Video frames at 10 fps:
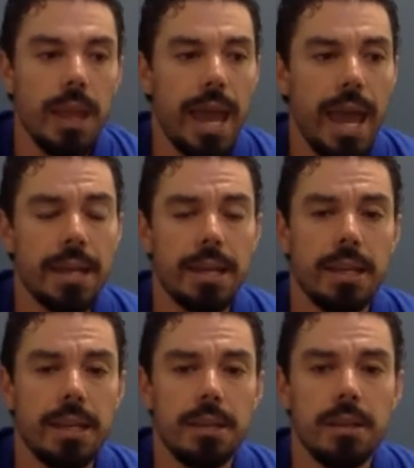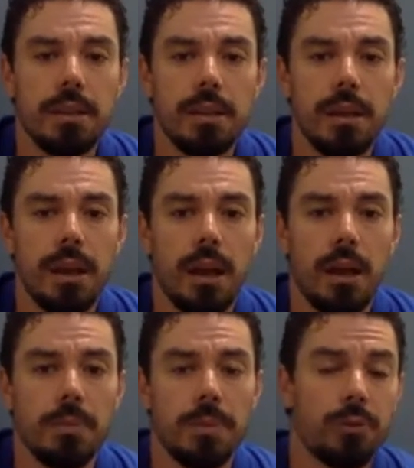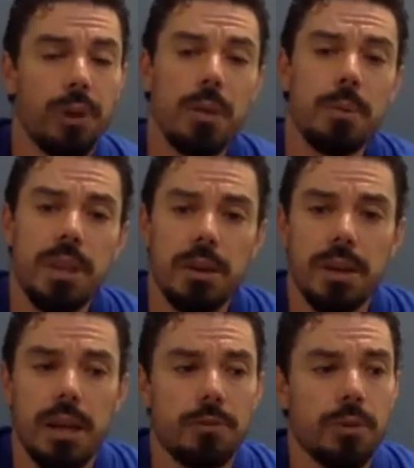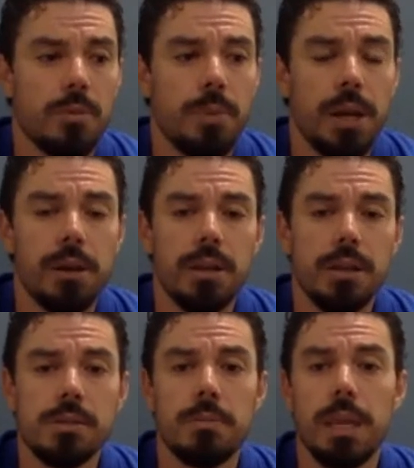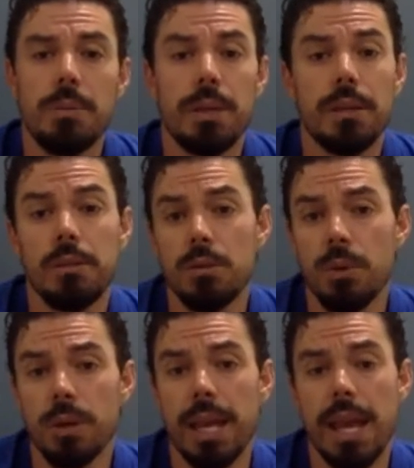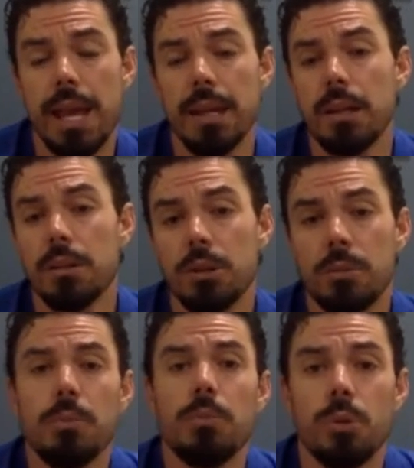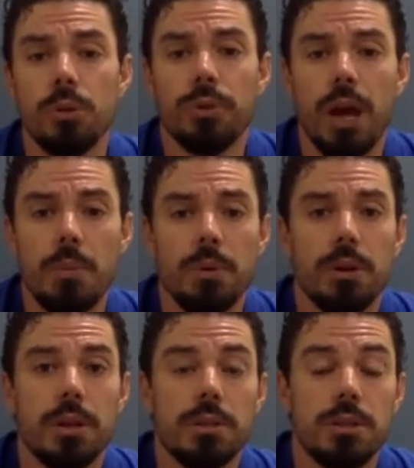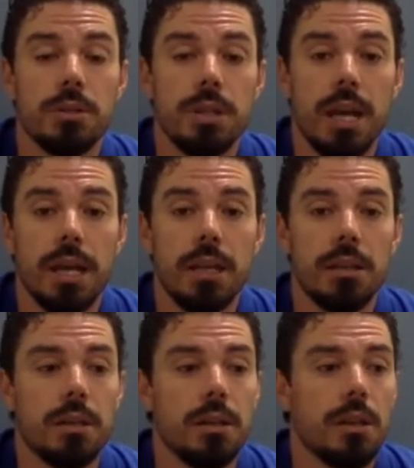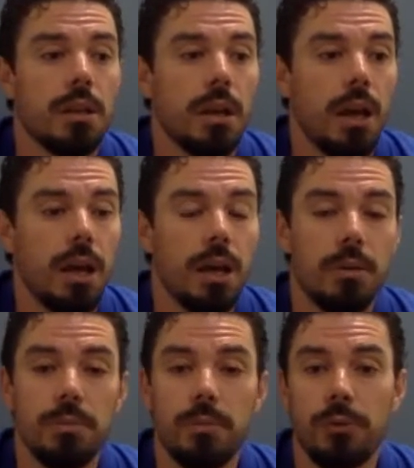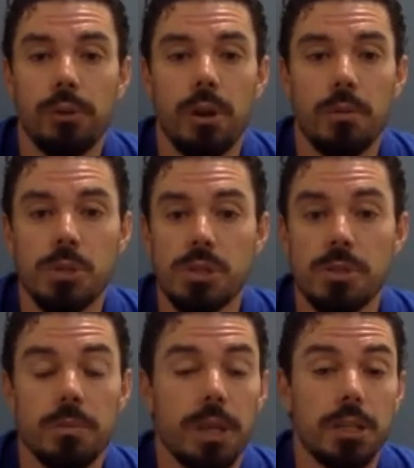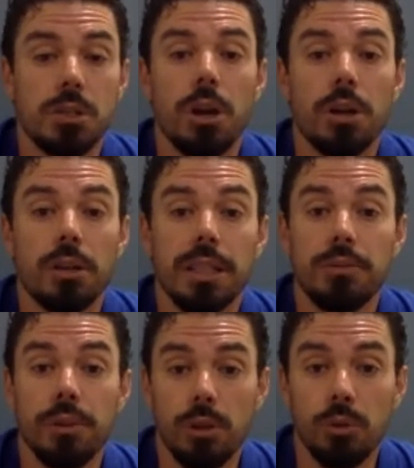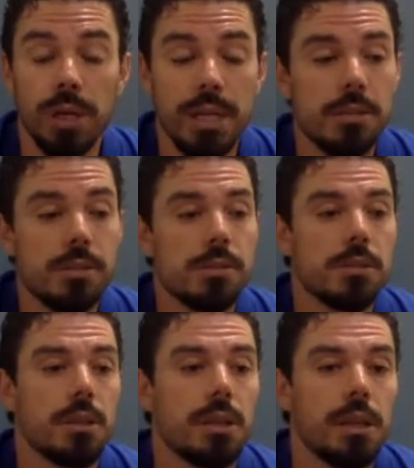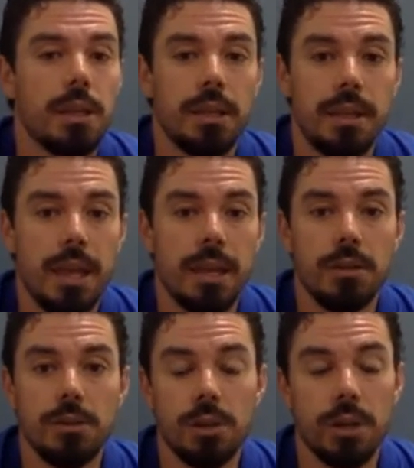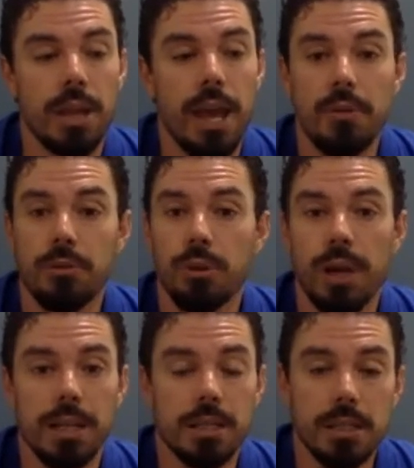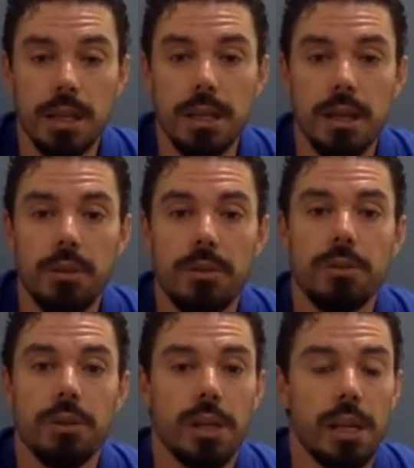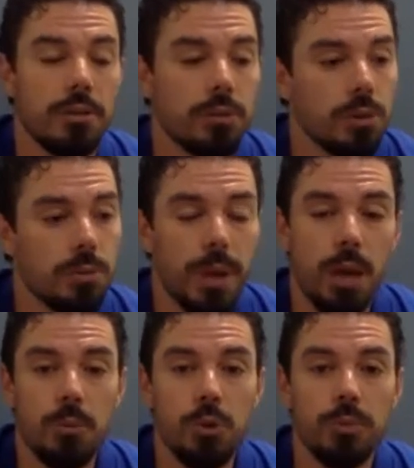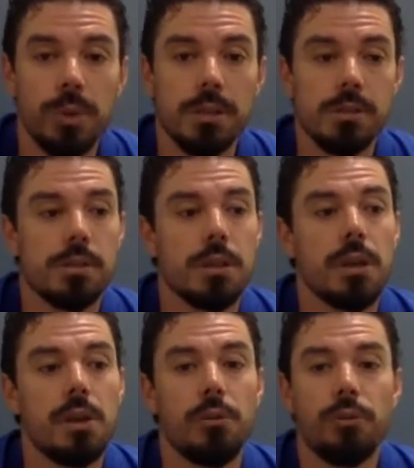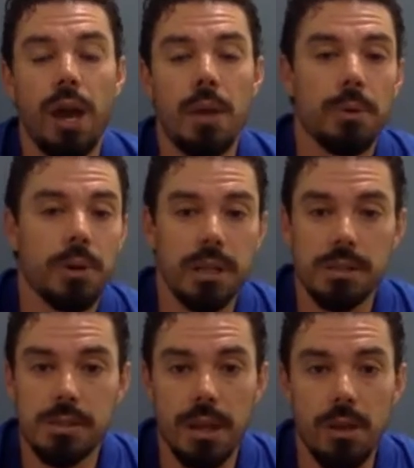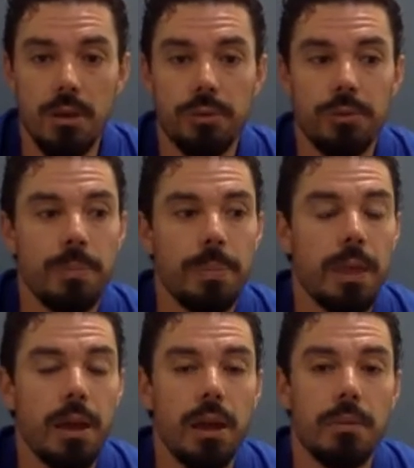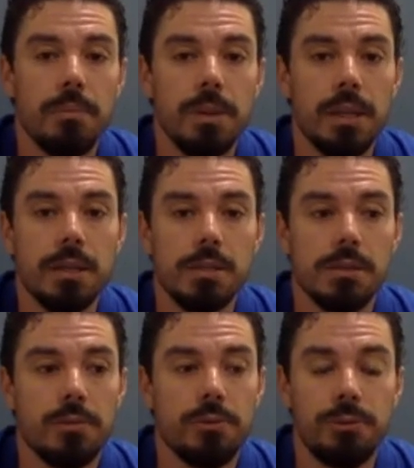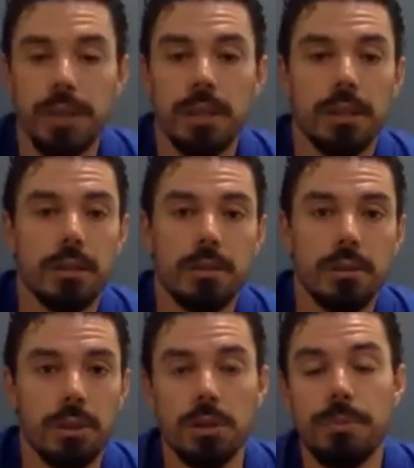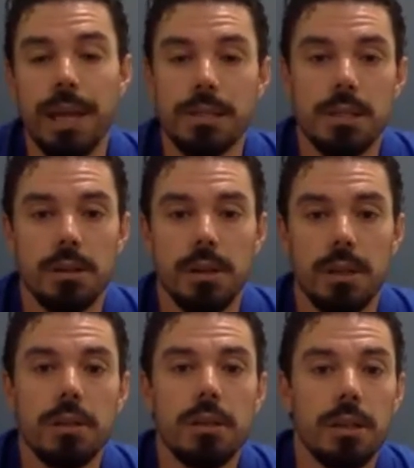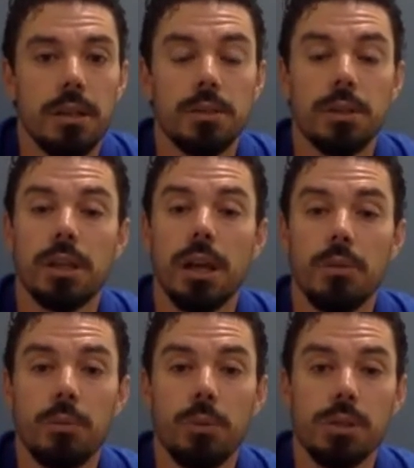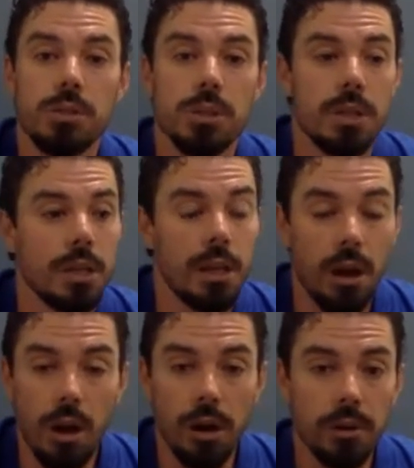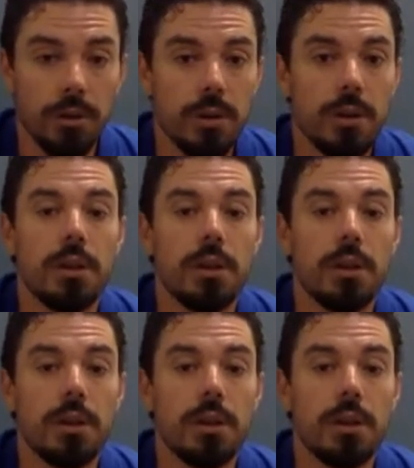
Add in the fiber that you're getting from the berries. Maybe you want to add a little bit more fiber into your diet from just some like dark leafy greens. Then you're going to have great gut health. You're going to have good bowel movements. Fiber itself is feeding the good bacteria in your gut, which are